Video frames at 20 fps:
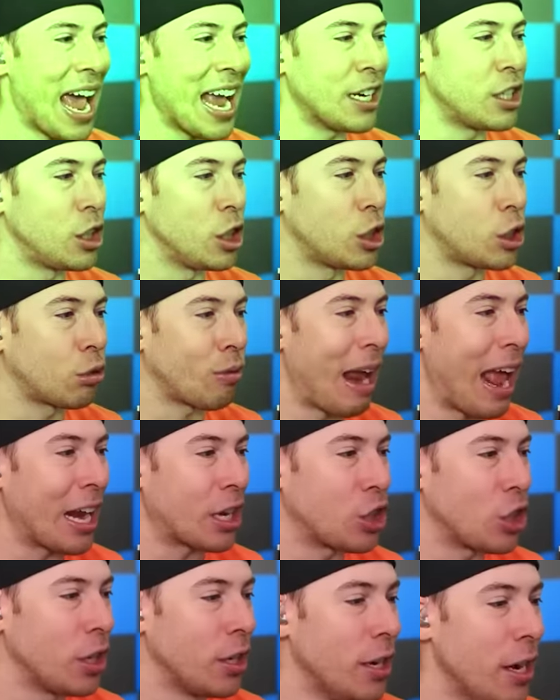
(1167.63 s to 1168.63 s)
nice
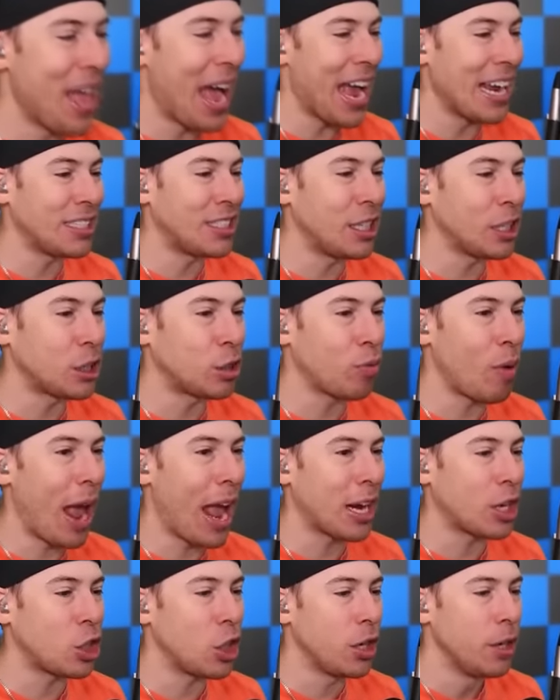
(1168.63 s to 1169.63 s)
distraction. Nice Nice
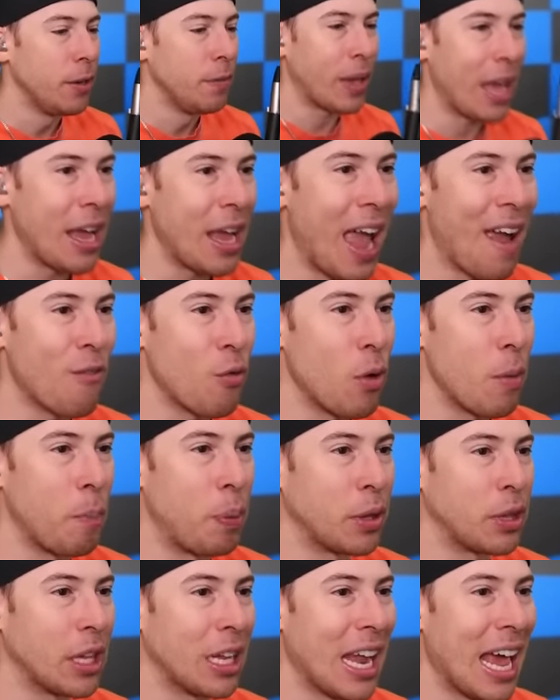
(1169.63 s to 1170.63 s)
distraction. Okay, everyone
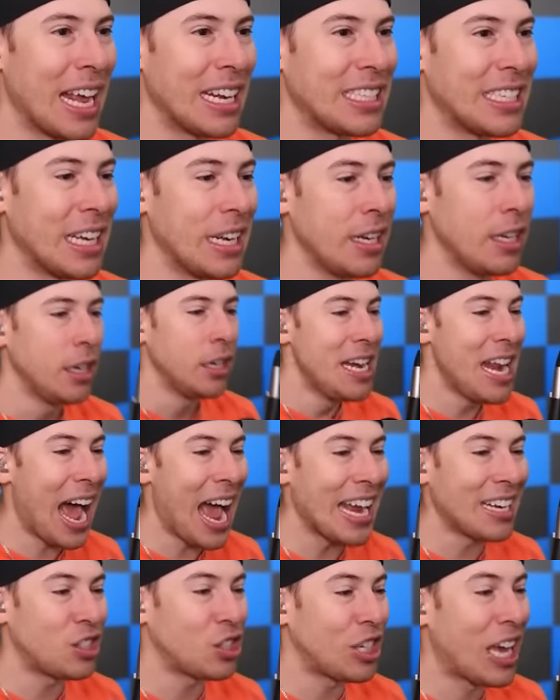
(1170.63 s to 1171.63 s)
put the lights in.
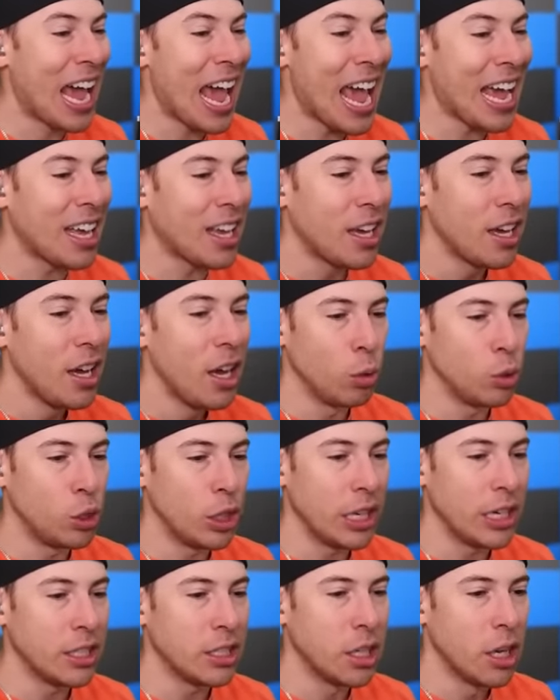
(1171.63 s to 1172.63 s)
Nice kick. Oh,
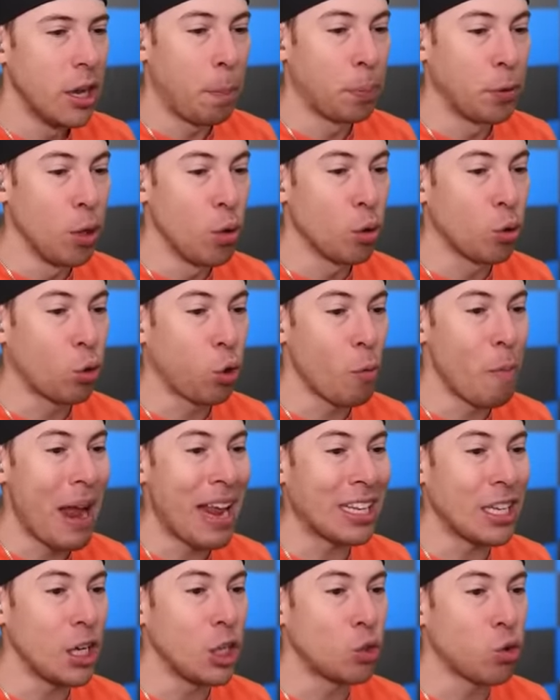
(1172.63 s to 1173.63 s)
geez. The blue
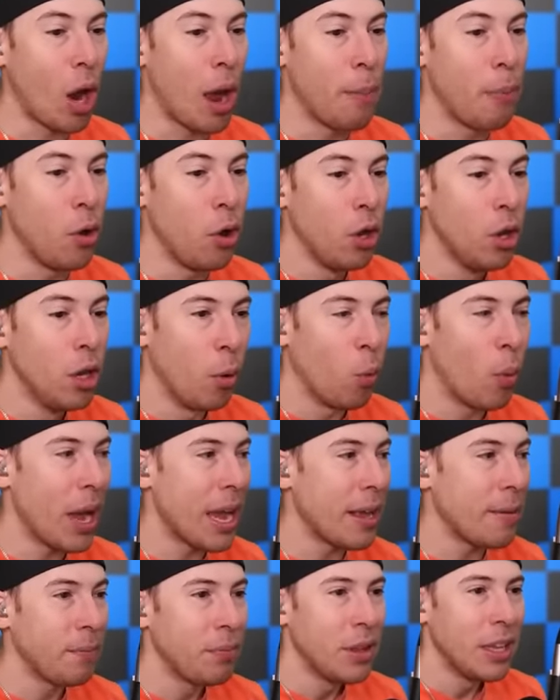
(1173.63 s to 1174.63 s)
crewmate's in trouble. But
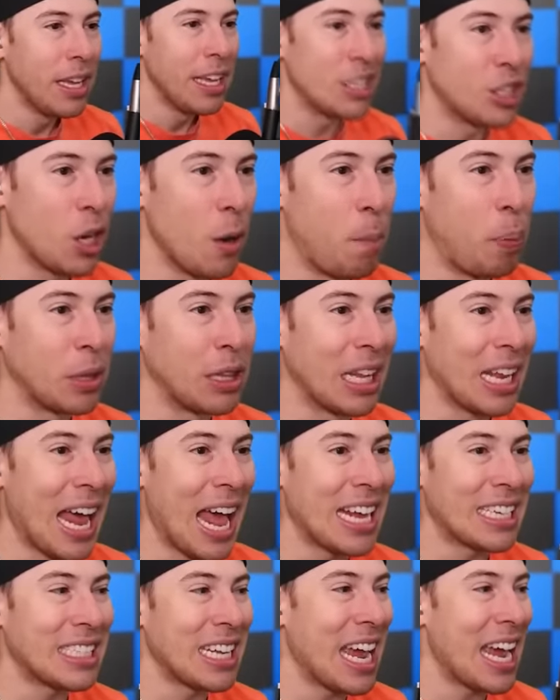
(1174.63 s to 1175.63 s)
wait, He's gonna put the
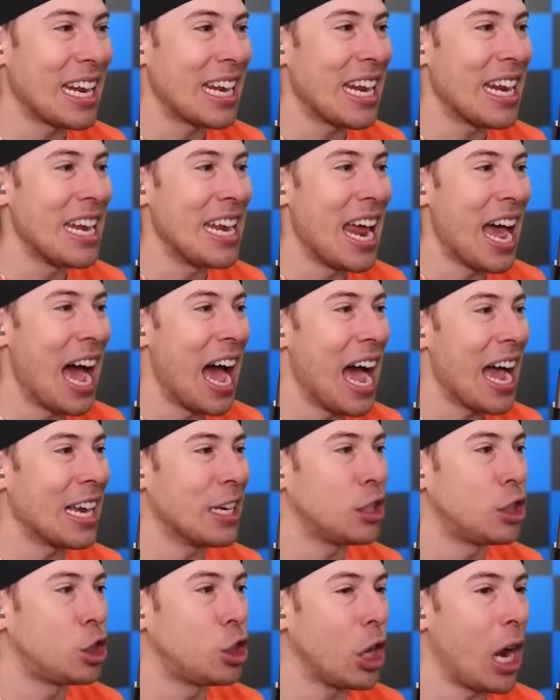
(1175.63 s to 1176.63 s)
last light in.
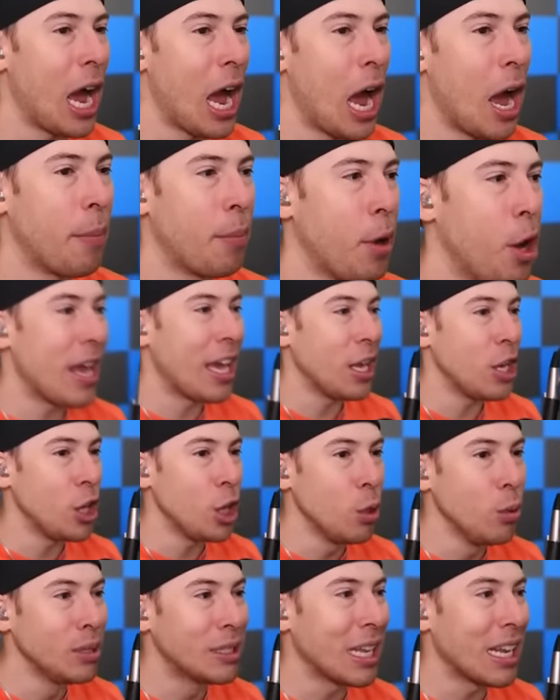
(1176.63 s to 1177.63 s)
Nice job. We can
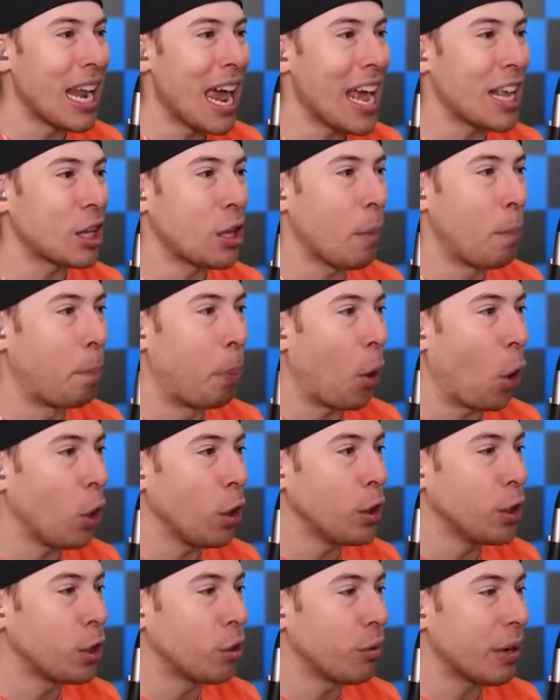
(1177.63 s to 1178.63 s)
use the light to
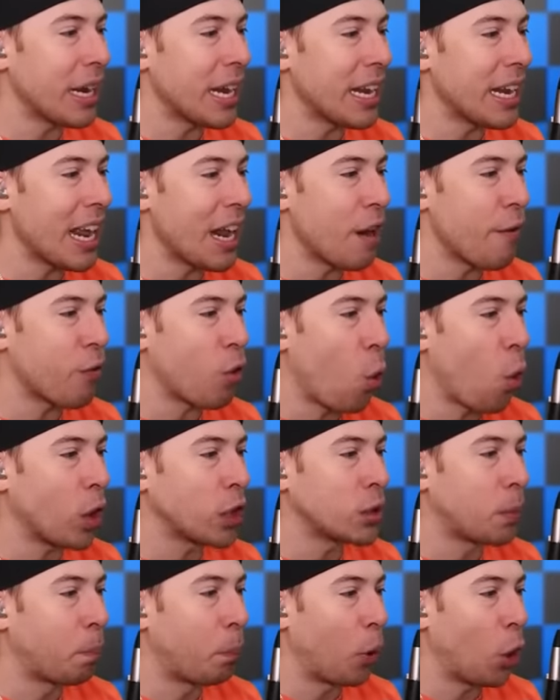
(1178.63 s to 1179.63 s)
burn green and of
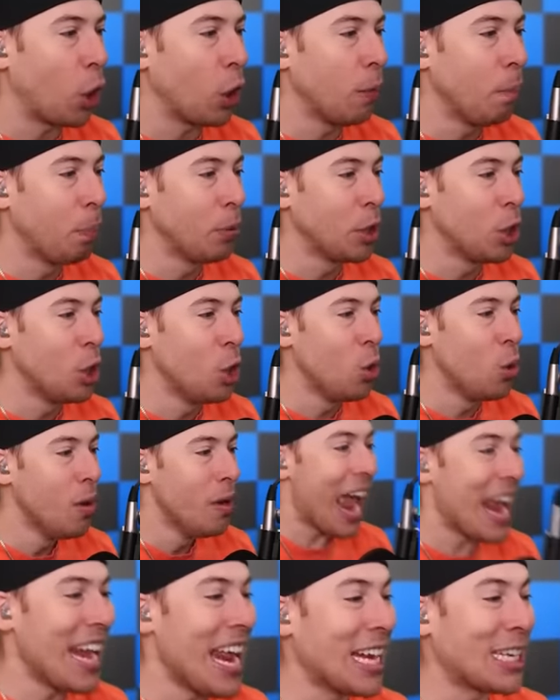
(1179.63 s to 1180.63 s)
course burn blue
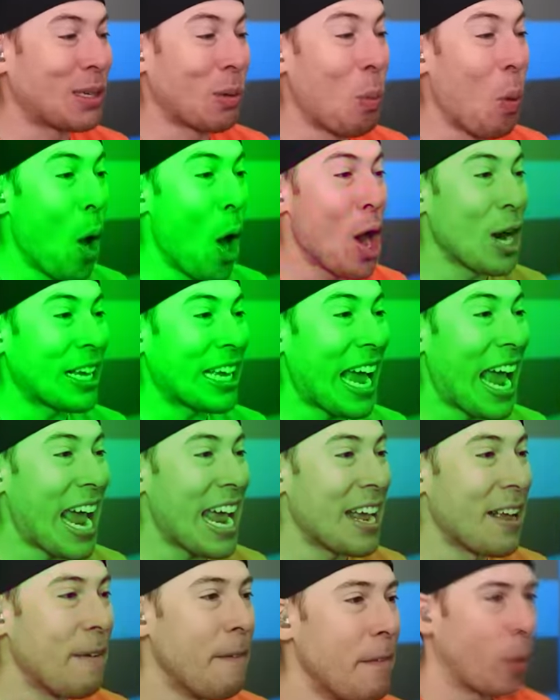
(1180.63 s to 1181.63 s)
and it's
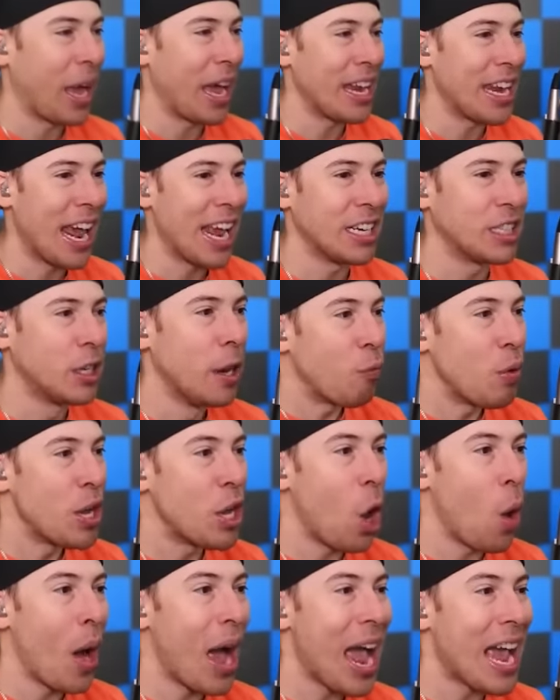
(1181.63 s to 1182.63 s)
working. Okay, nice. If we
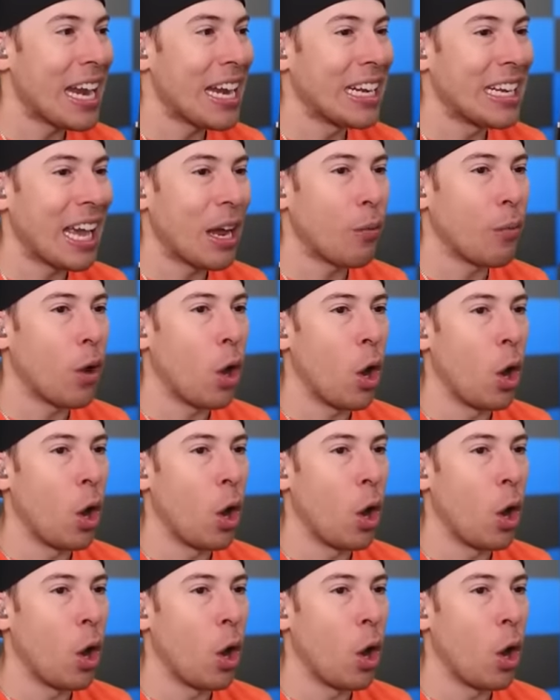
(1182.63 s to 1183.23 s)
go ahead and get,